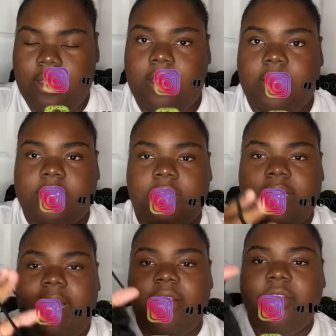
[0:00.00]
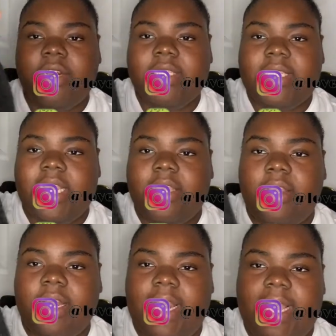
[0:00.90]
now you're going to take your
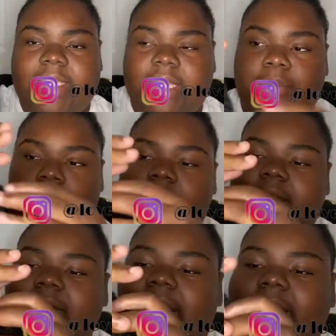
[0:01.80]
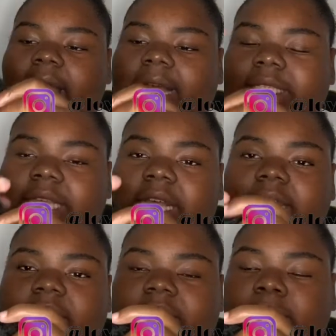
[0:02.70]
elastic part. Like I said,
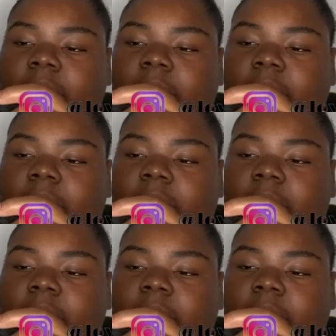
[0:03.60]
this part